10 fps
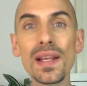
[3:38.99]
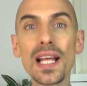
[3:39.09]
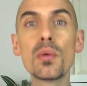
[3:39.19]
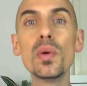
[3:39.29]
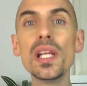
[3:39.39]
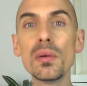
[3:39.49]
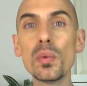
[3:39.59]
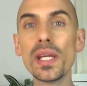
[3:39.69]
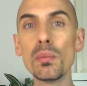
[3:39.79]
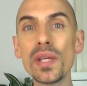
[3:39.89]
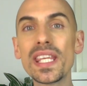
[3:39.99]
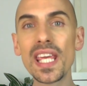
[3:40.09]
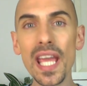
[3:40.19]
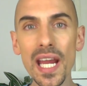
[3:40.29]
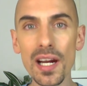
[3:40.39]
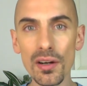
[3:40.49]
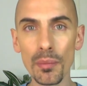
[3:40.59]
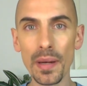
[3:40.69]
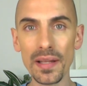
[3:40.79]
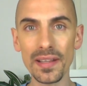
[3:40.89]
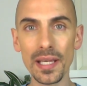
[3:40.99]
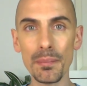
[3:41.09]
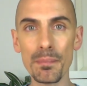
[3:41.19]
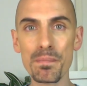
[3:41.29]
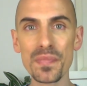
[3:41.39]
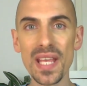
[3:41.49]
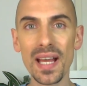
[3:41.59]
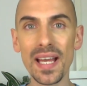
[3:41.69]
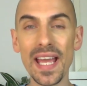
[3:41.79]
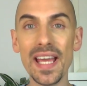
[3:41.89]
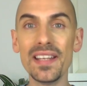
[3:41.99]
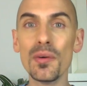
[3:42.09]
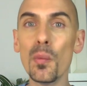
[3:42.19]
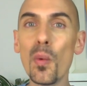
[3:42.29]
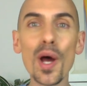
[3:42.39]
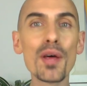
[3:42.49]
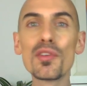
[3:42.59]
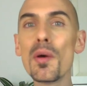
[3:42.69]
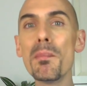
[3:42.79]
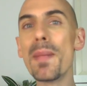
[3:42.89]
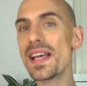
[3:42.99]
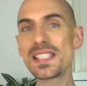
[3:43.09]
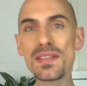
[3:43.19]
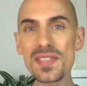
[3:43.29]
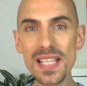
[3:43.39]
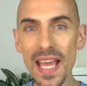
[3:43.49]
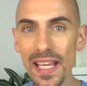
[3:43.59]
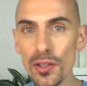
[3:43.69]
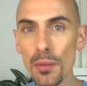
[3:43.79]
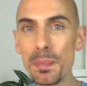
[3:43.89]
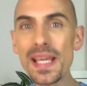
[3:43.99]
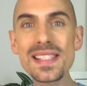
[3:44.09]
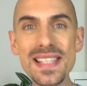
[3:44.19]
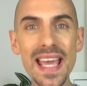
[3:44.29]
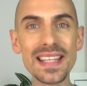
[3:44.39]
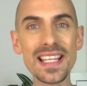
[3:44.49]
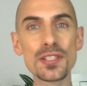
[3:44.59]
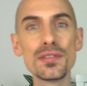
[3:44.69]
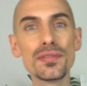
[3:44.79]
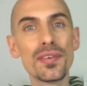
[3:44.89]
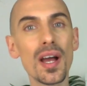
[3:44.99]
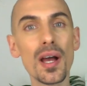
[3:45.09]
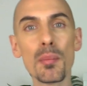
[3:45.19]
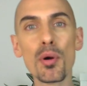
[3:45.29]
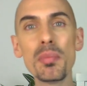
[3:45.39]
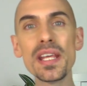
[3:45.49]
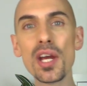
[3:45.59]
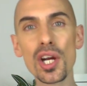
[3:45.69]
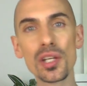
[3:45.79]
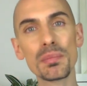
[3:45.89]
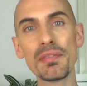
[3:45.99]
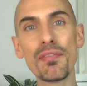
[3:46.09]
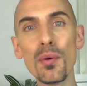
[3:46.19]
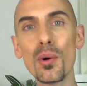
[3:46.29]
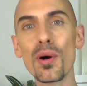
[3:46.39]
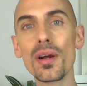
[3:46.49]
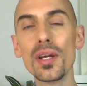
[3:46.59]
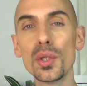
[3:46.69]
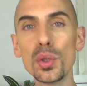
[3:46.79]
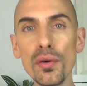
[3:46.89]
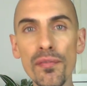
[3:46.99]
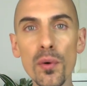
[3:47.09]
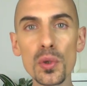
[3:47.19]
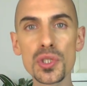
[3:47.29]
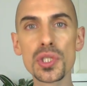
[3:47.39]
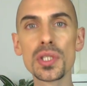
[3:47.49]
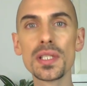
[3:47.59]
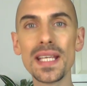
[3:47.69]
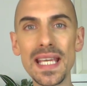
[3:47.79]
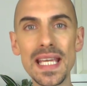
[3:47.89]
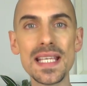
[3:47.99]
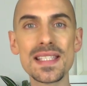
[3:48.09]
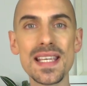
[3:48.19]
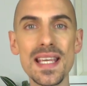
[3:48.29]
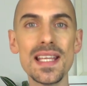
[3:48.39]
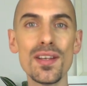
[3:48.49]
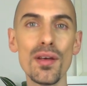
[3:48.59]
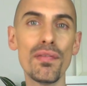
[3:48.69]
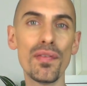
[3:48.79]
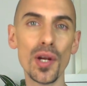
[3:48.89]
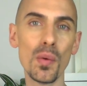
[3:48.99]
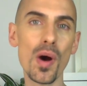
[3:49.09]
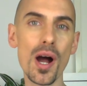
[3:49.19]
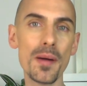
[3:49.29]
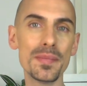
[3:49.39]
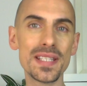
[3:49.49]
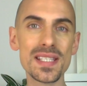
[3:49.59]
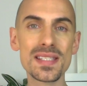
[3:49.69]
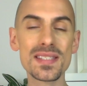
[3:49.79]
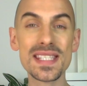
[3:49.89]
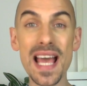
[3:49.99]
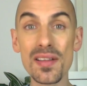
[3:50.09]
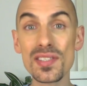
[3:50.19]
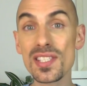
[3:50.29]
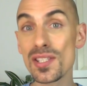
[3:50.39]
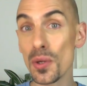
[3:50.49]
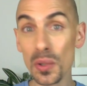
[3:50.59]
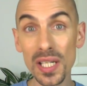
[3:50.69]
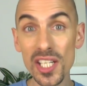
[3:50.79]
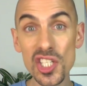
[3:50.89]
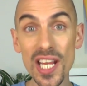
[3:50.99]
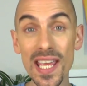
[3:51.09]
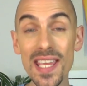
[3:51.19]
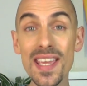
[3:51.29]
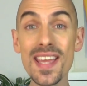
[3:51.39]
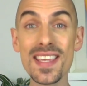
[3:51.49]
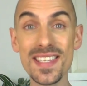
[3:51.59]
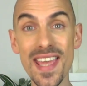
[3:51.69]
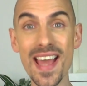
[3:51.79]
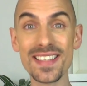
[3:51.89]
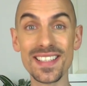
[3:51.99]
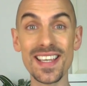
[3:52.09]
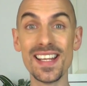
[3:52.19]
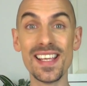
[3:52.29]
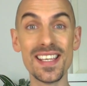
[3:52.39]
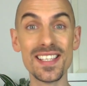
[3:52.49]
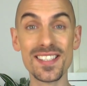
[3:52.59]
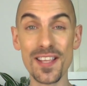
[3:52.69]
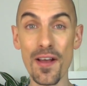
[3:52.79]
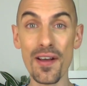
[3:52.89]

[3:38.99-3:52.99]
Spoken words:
like we care about them. And one of the massive saying, the big saying that you've probably heard before, the fortune is in the follow-up. This sounds so cliche, yet it is